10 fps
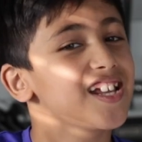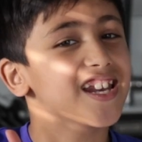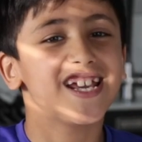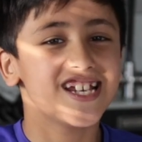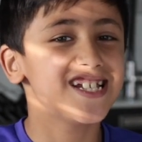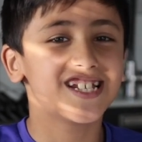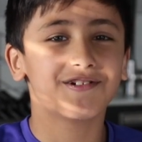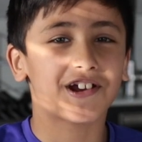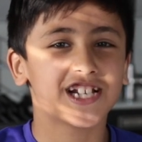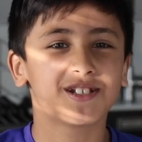an easy
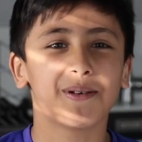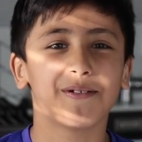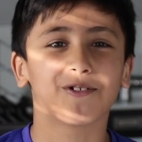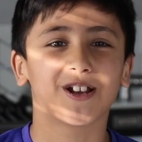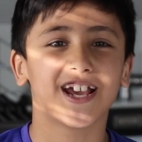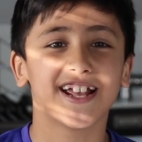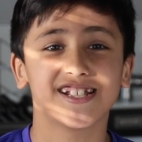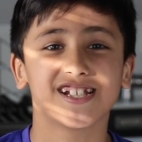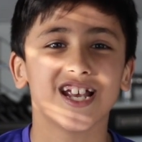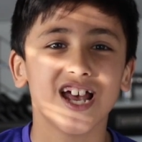recipe for
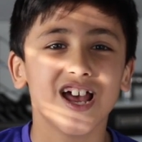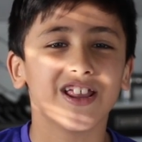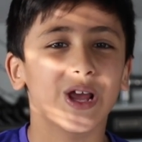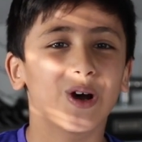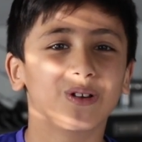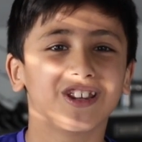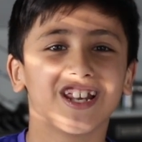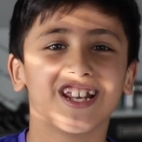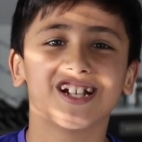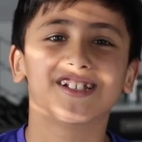kids that only
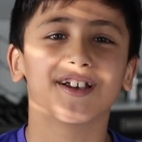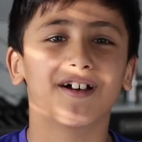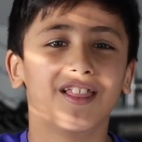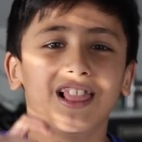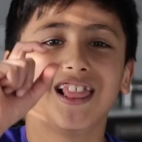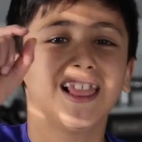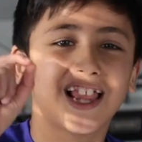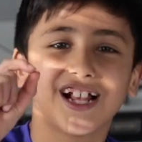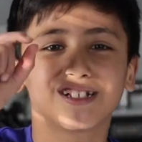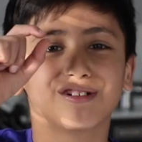needs a
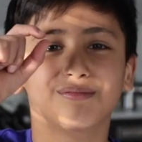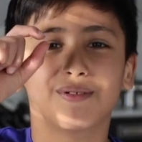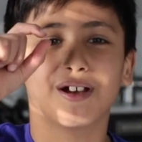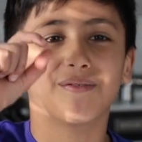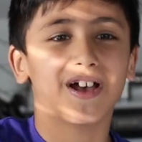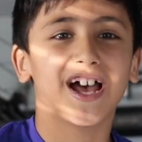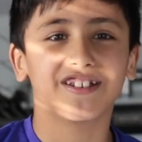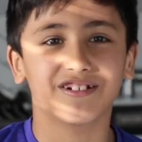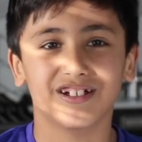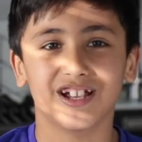little bit of
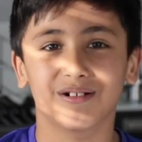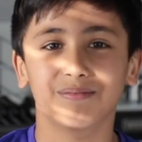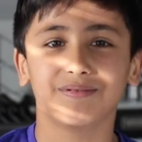adult help.